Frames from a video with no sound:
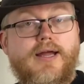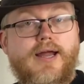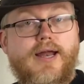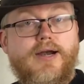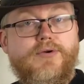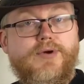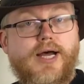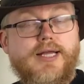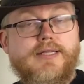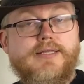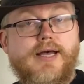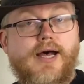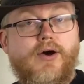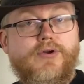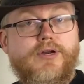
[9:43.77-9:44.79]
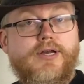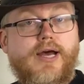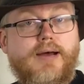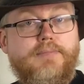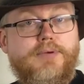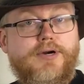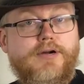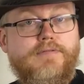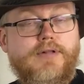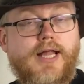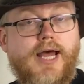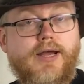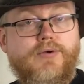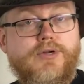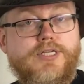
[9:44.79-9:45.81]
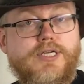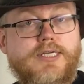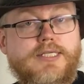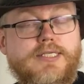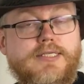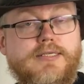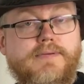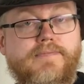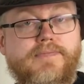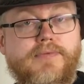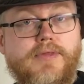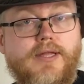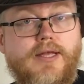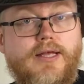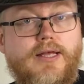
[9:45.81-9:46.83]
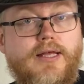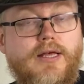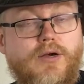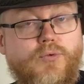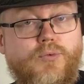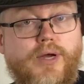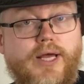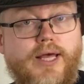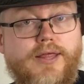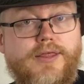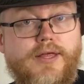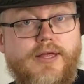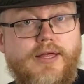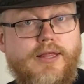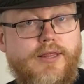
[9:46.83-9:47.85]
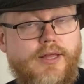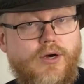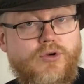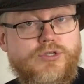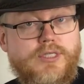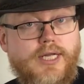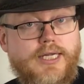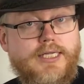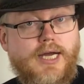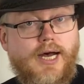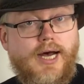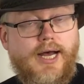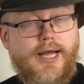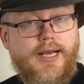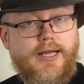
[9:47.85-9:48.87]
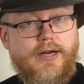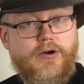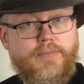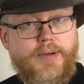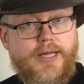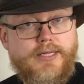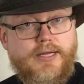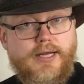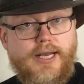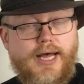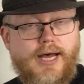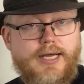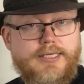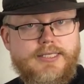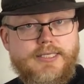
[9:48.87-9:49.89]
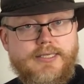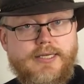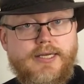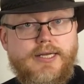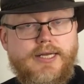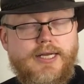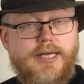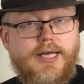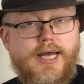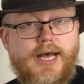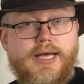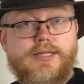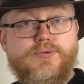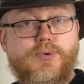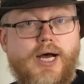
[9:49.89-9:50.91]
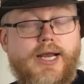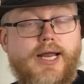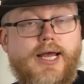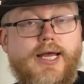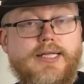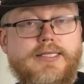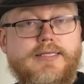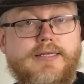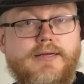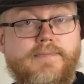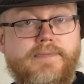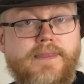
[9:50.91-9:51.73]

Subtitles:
and write down a number of languages with those that are highly grammaticalized at one end,